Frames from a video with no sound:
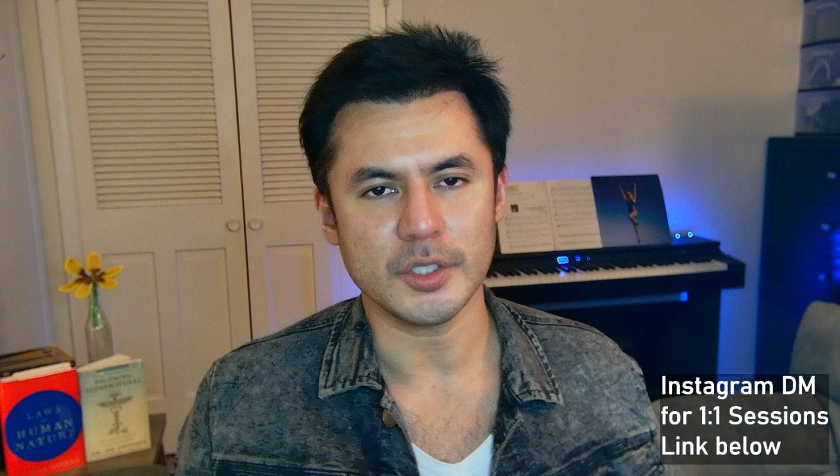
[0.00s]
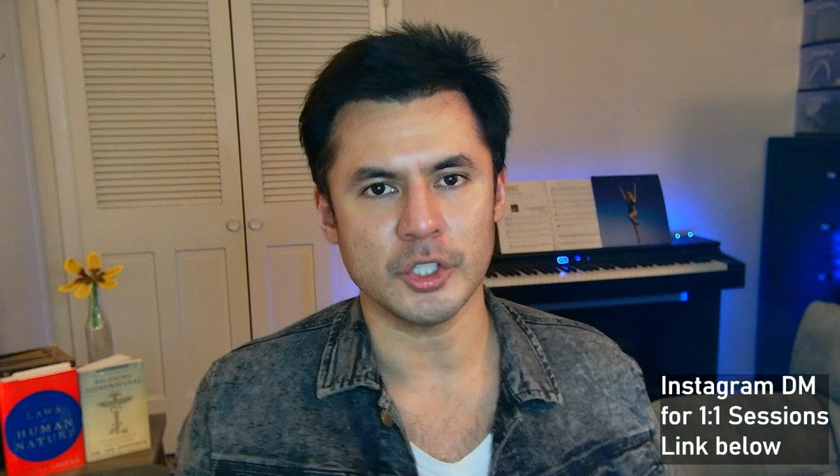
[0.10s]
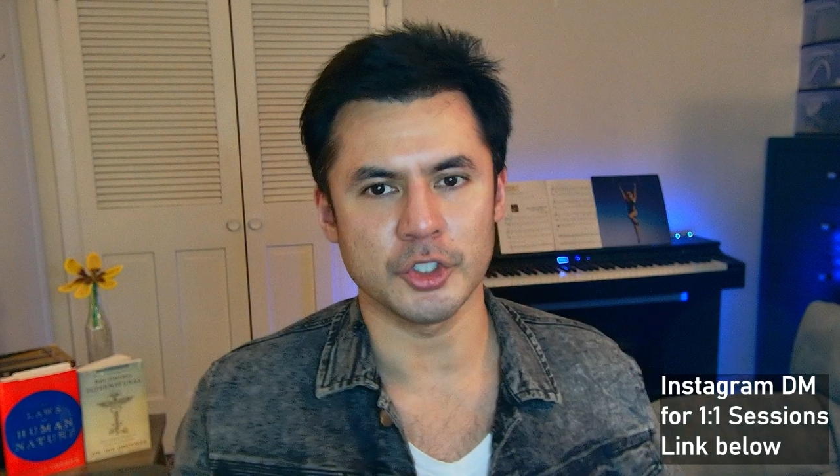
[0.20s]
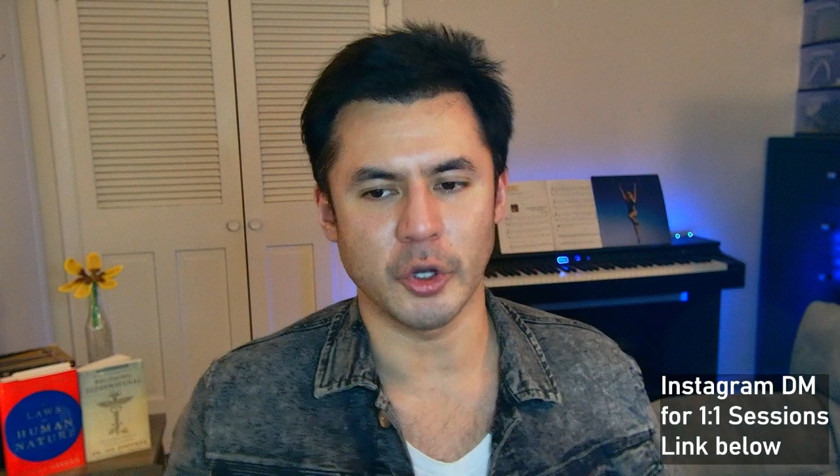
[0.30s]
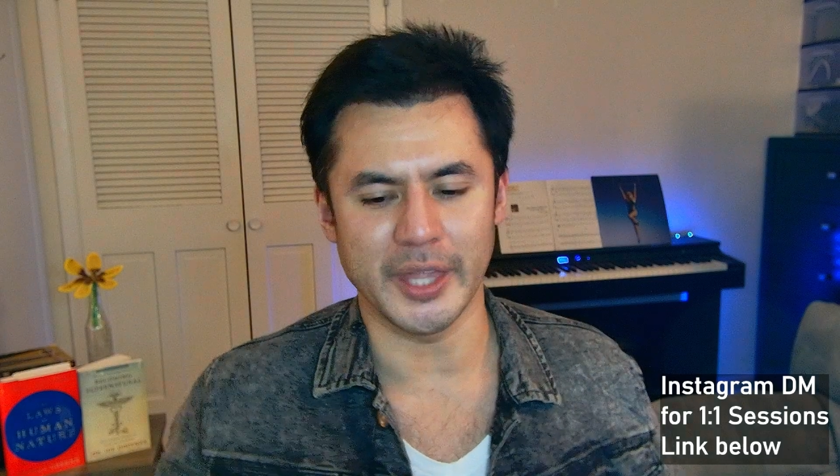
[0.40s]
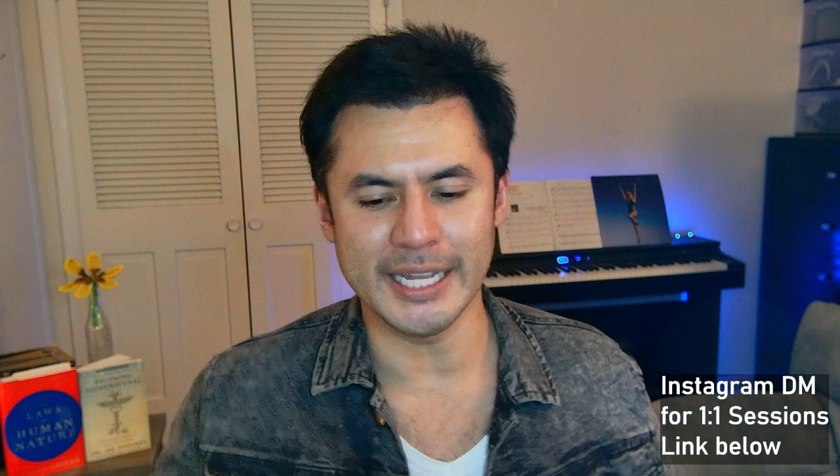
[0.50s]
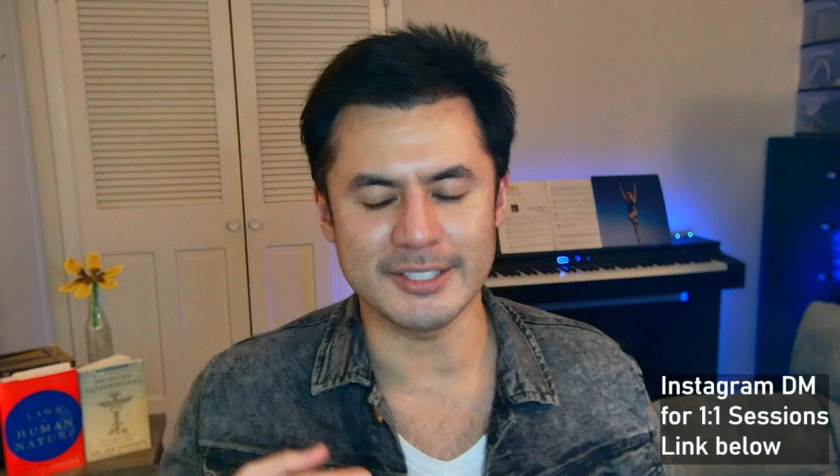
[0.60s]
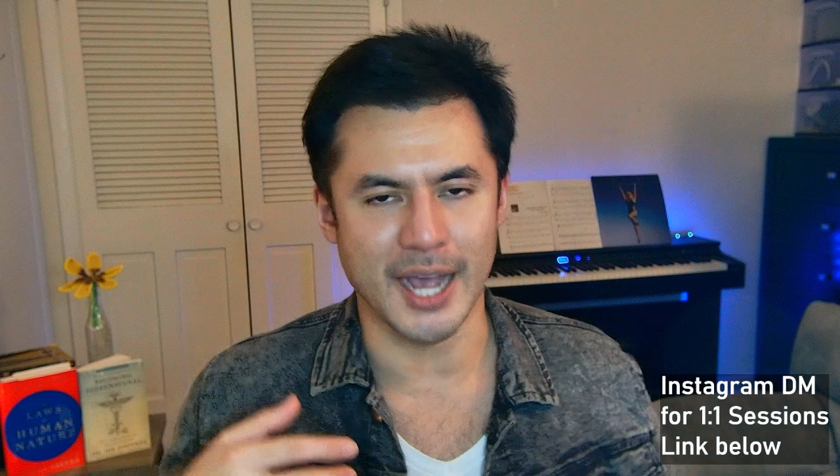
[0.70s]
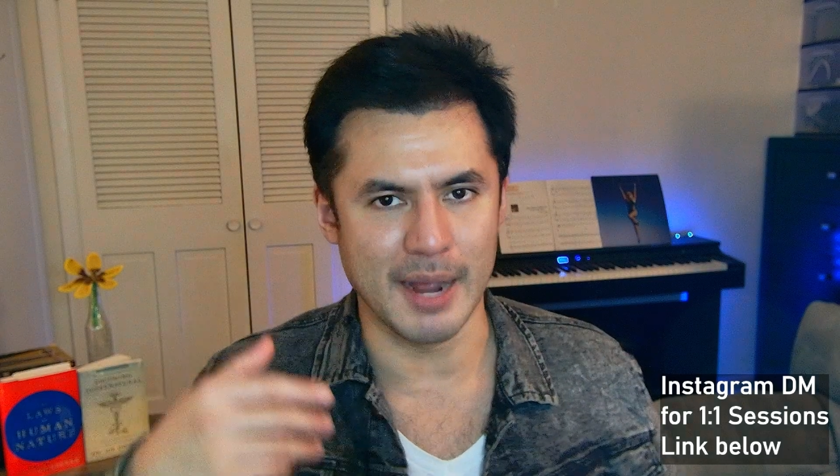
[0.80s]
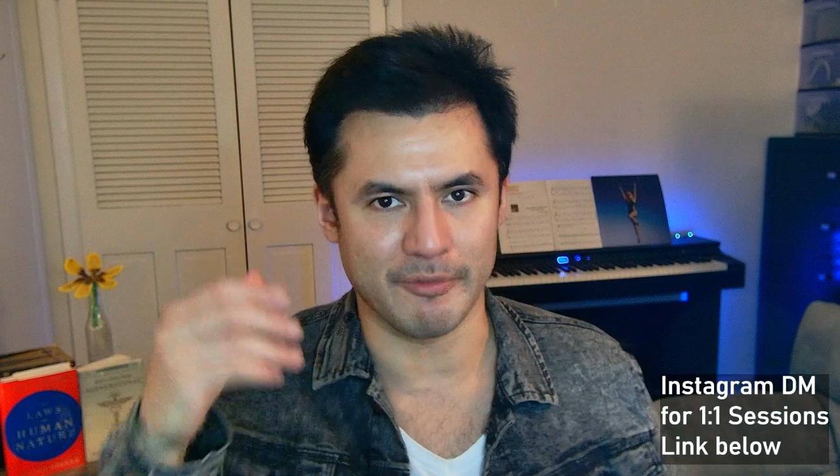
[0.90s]
So they need
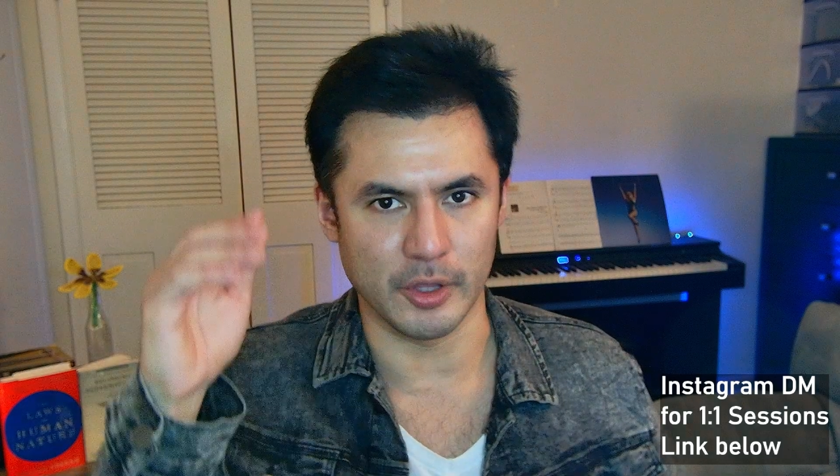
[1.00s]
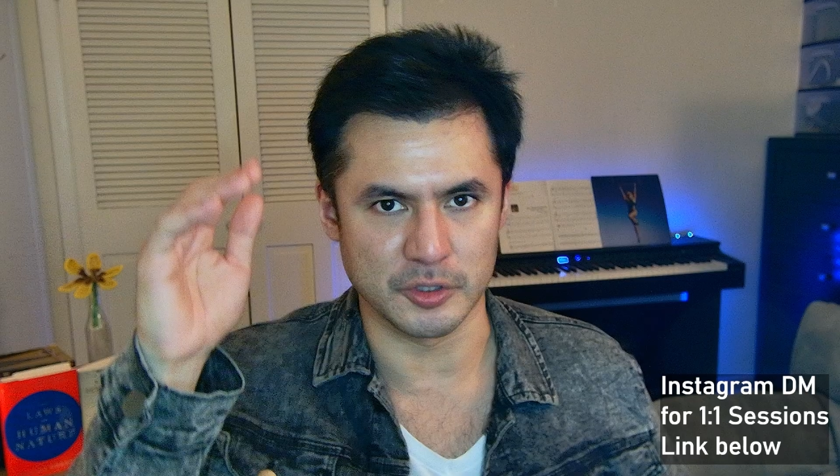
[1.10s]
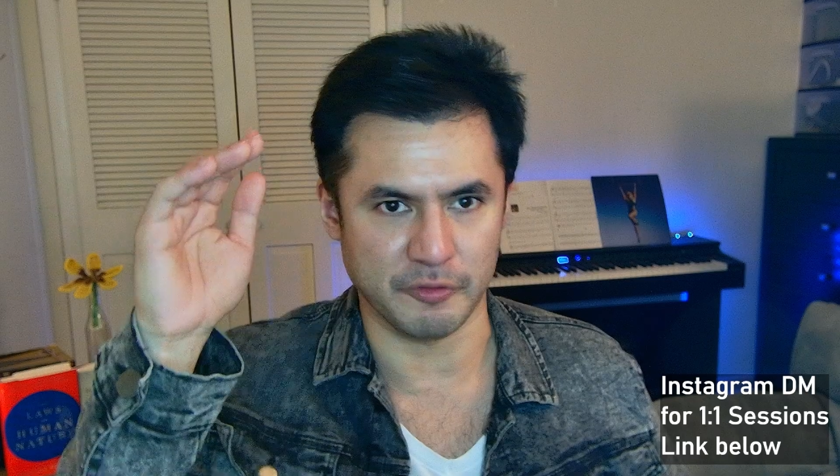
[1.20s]
time for those